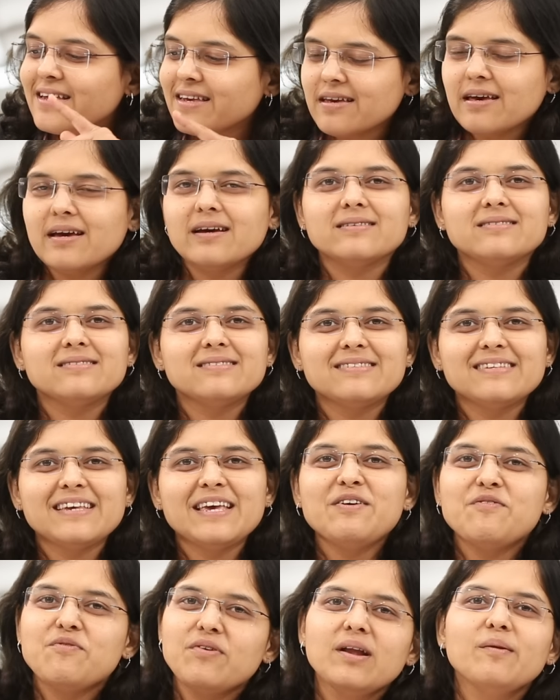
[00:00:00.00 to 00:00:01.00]
yes,
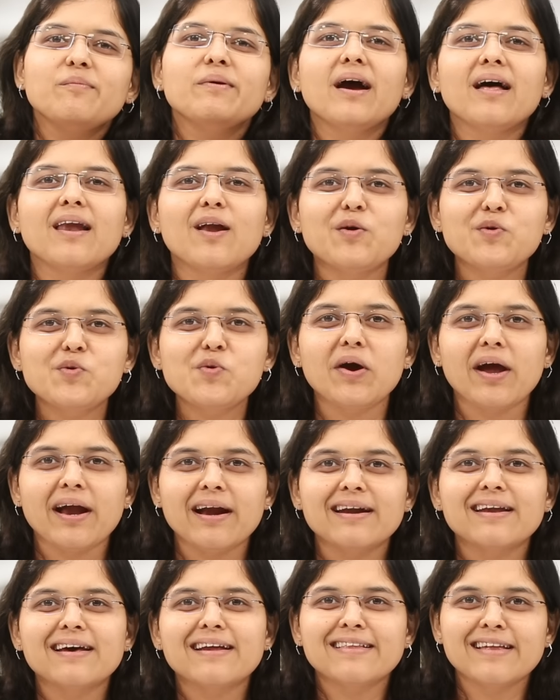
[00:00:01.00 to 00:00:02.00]
he will be allowed to
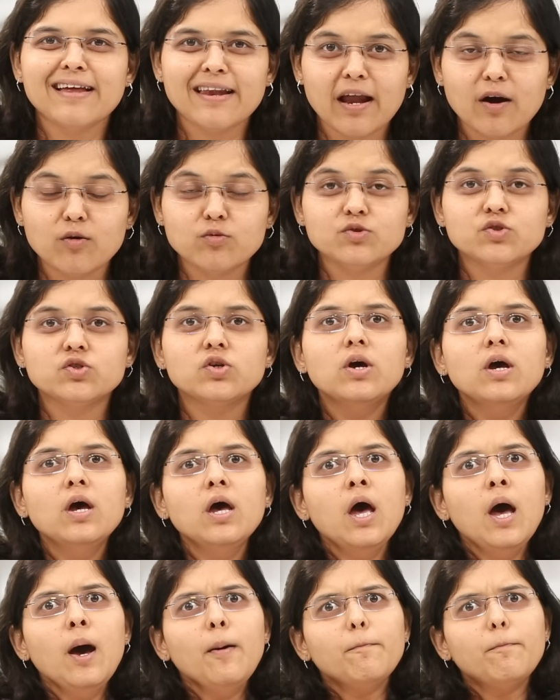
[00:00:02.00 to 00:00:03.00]
enter the lounge.
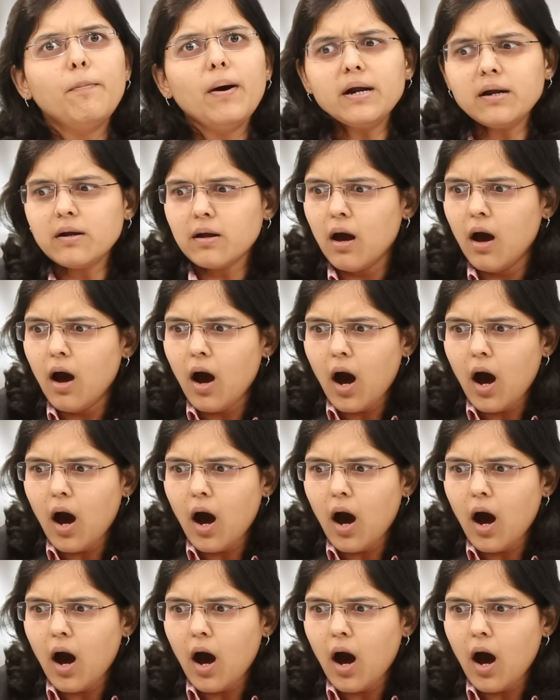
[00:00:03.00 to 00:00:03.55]
But